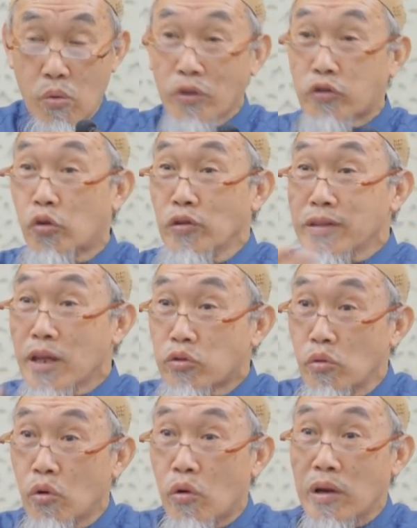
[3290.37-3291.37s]
Wa
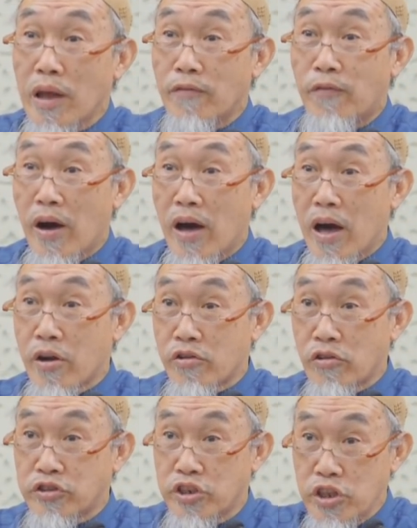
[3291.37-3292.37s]
sunnatul khulafa
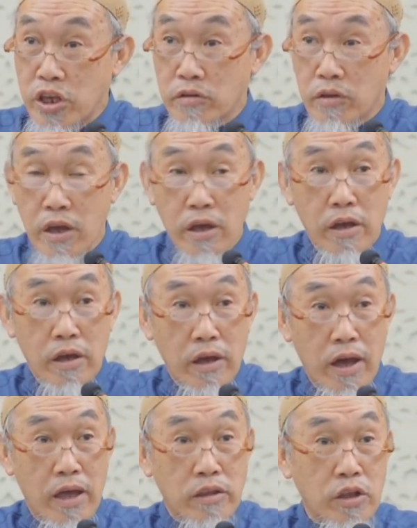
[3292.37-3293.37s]
ar-rashidin,
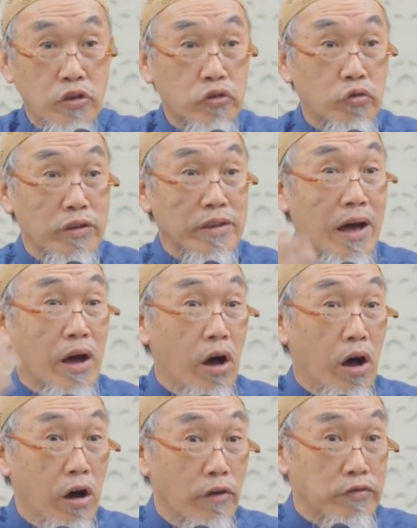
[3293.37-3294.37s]
and the
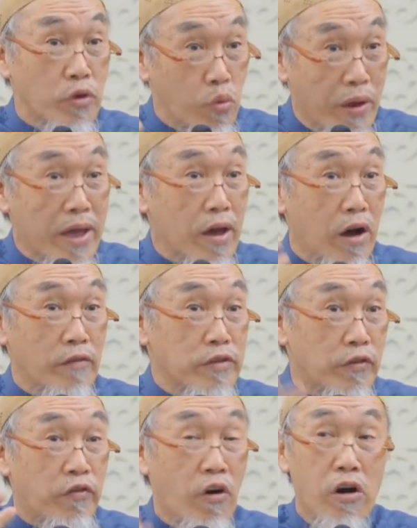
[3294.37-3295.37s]
sunnah of the way
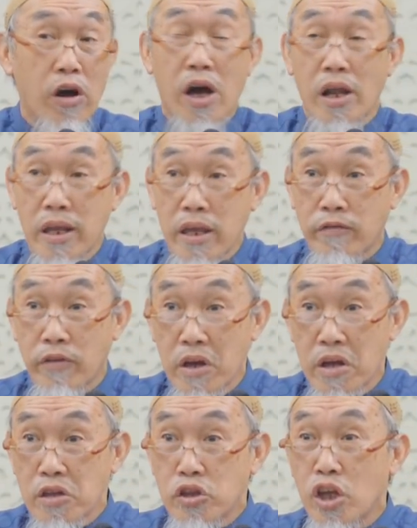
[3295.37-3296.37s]
of the 4 caliph,
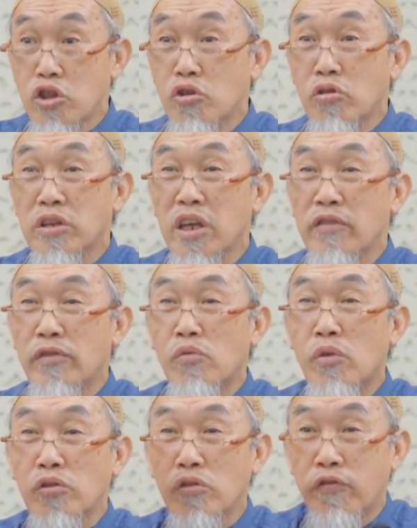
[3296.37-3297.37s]
they don't
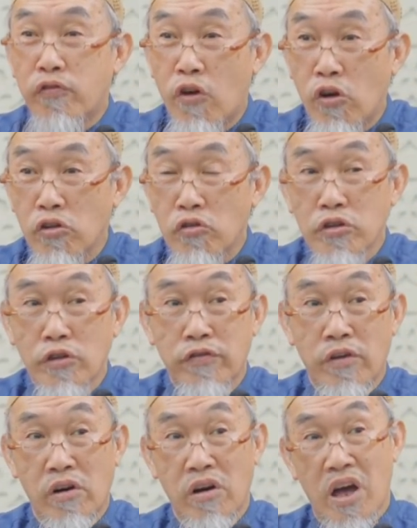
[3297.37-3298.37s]
even want to follow the
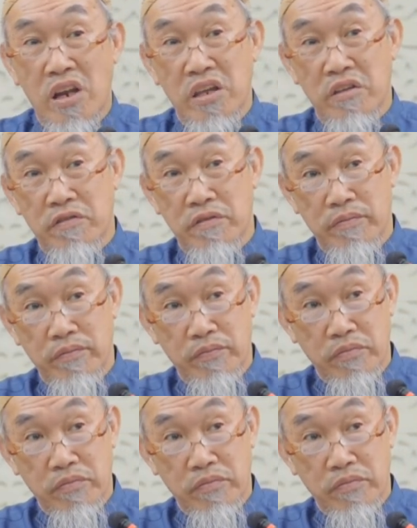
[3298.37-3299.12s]
4 caliph.